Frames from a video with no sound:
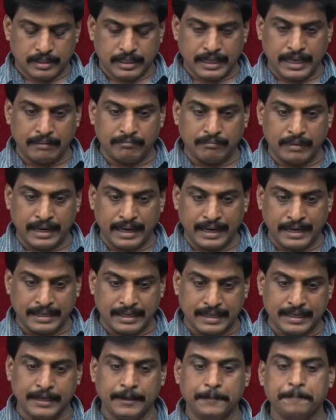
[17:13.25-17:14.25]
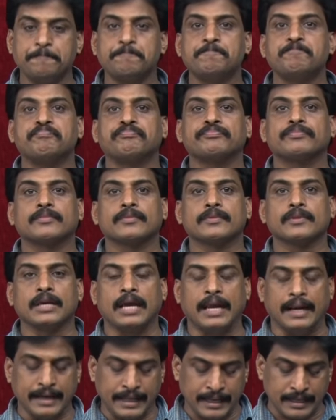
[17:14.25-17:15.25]
MIT
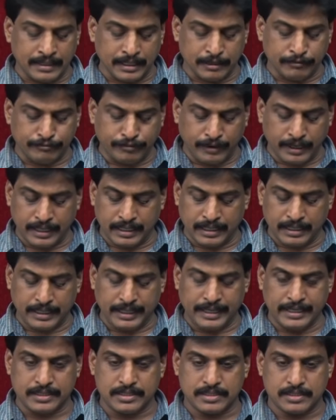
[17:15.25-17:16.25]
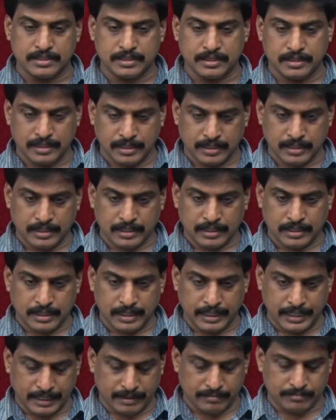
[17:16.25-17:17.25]
and another file is
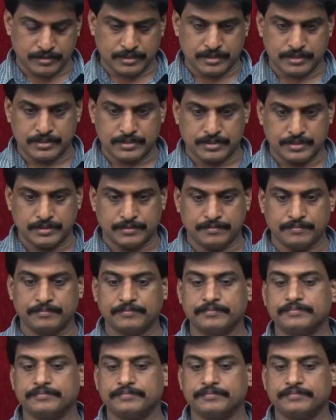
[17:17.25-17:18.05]
names,